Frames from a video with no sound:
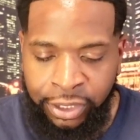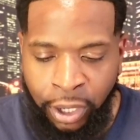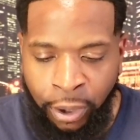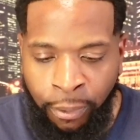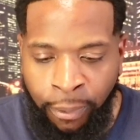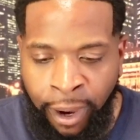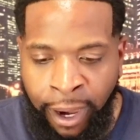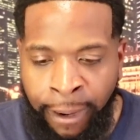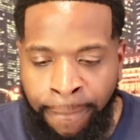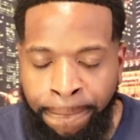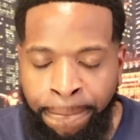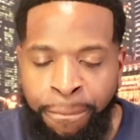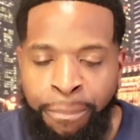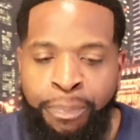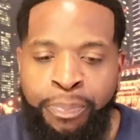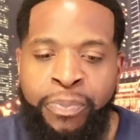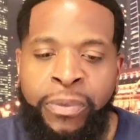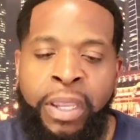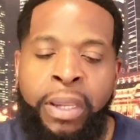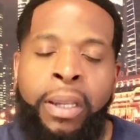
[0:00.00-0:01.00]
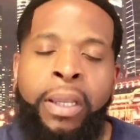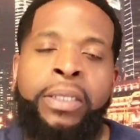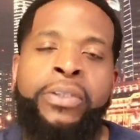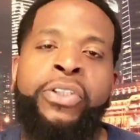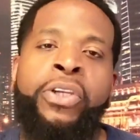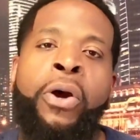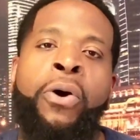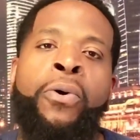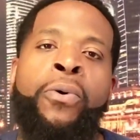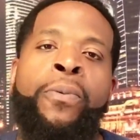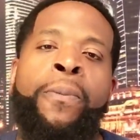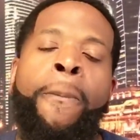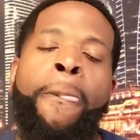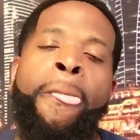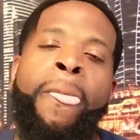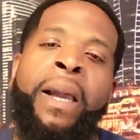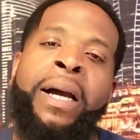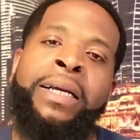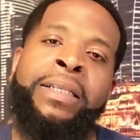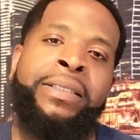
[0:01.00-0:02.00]
All right. So
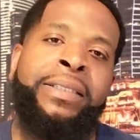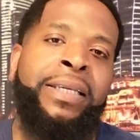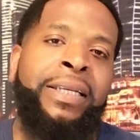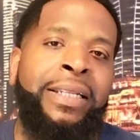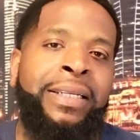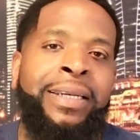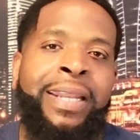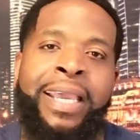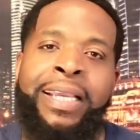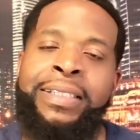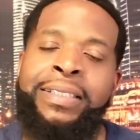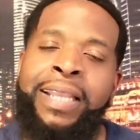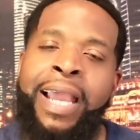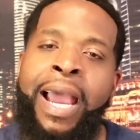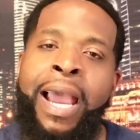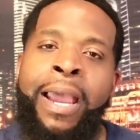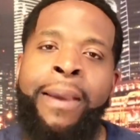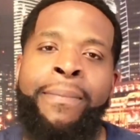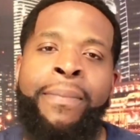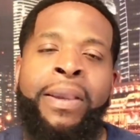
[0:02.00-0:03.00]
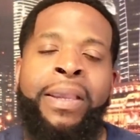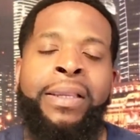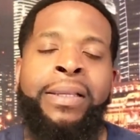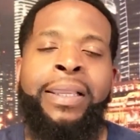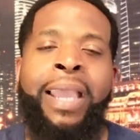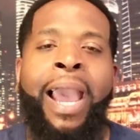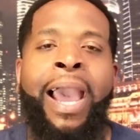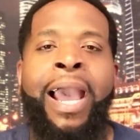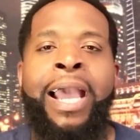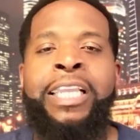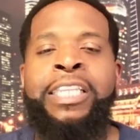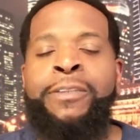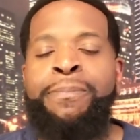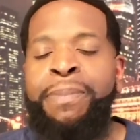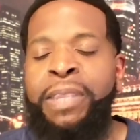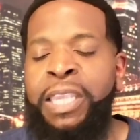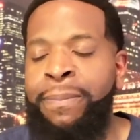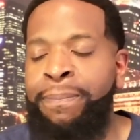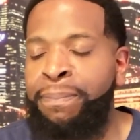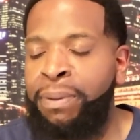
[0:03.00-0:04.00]
until the next time, guys,
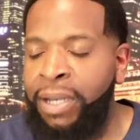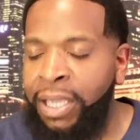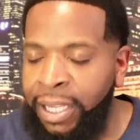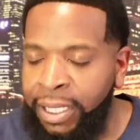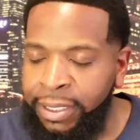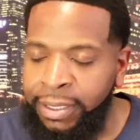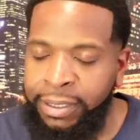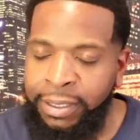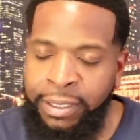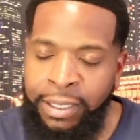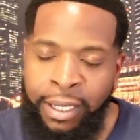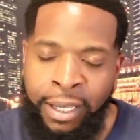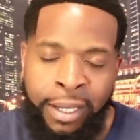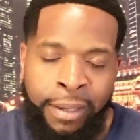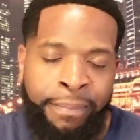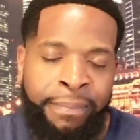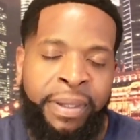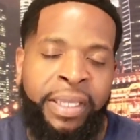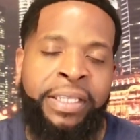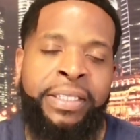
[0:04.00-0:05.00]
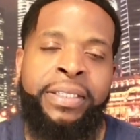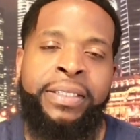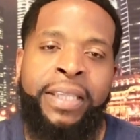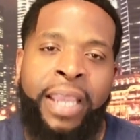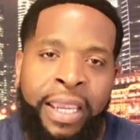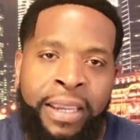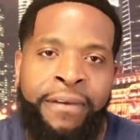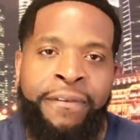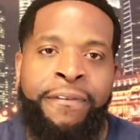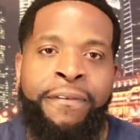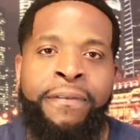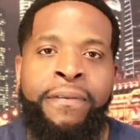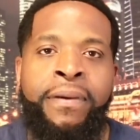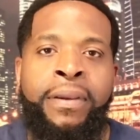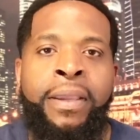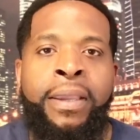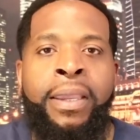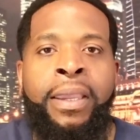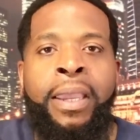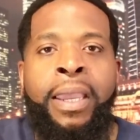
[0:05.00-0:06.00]
be blessed, be safe.
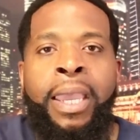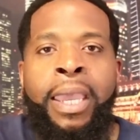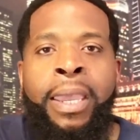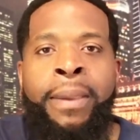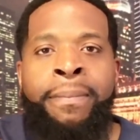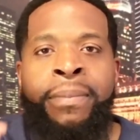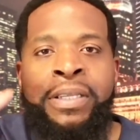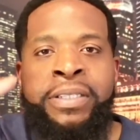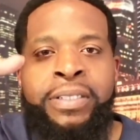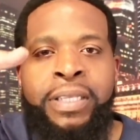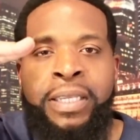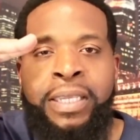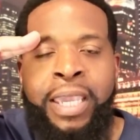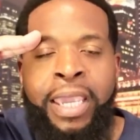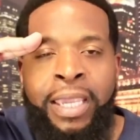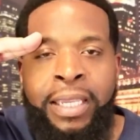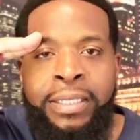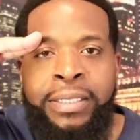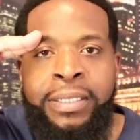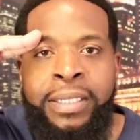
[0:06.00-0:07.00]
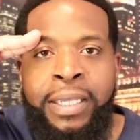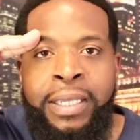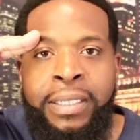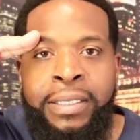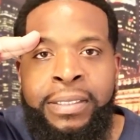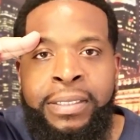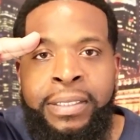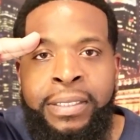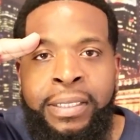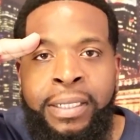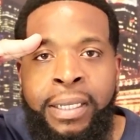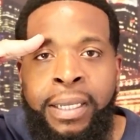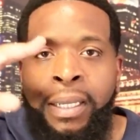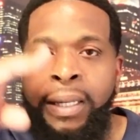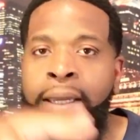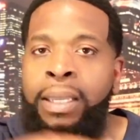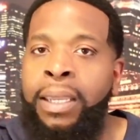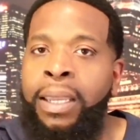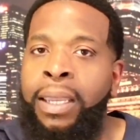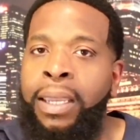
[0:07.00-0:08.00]
And Mr. King Sense
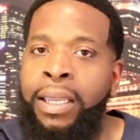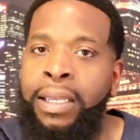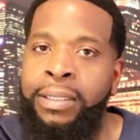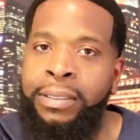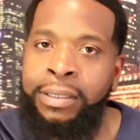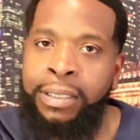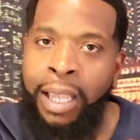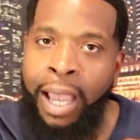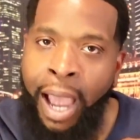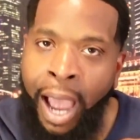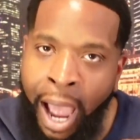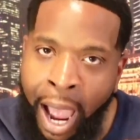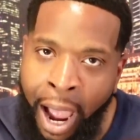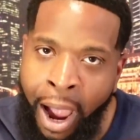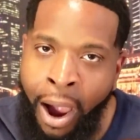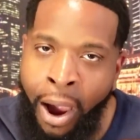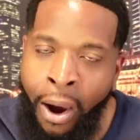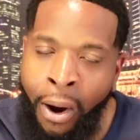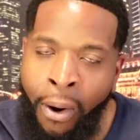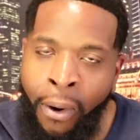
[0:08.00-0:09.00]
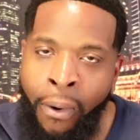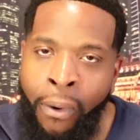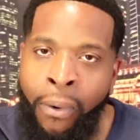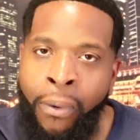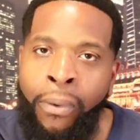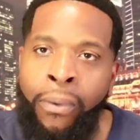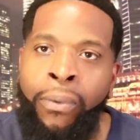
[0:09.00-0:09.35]
is out.